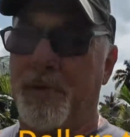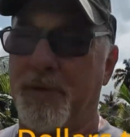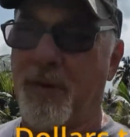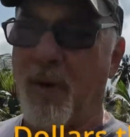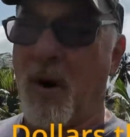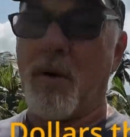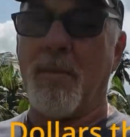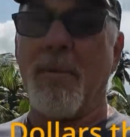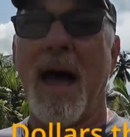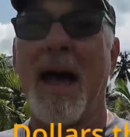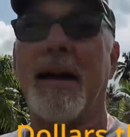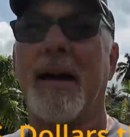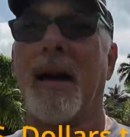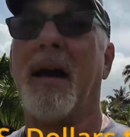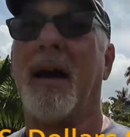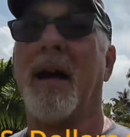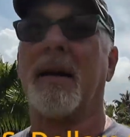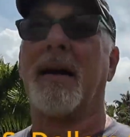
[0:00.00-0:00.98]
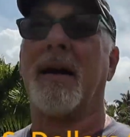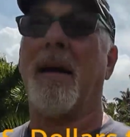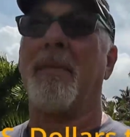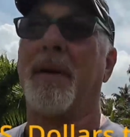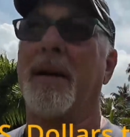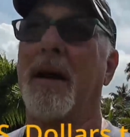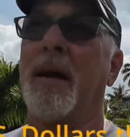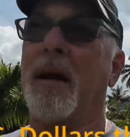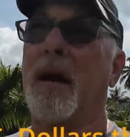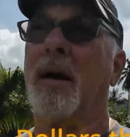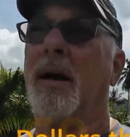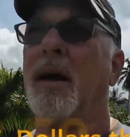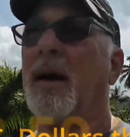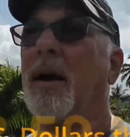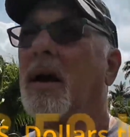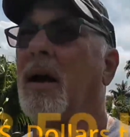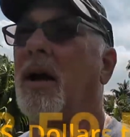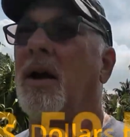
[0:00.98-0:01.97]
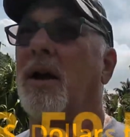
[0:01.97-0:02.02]
throwing back a couple of
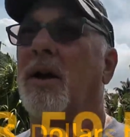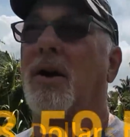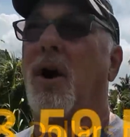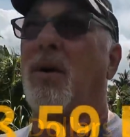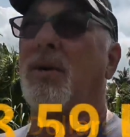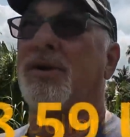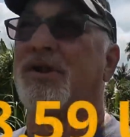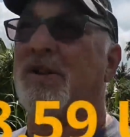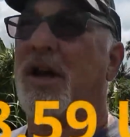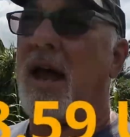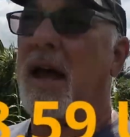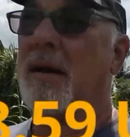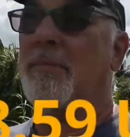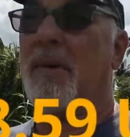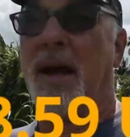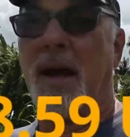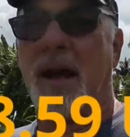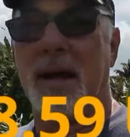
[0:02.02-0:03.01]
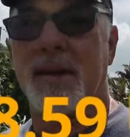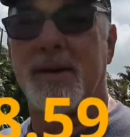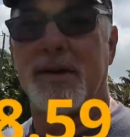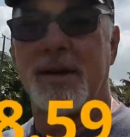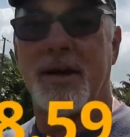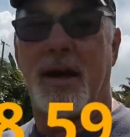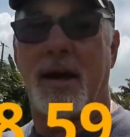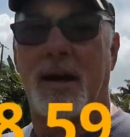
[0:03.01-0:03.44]
cold sand MIGs,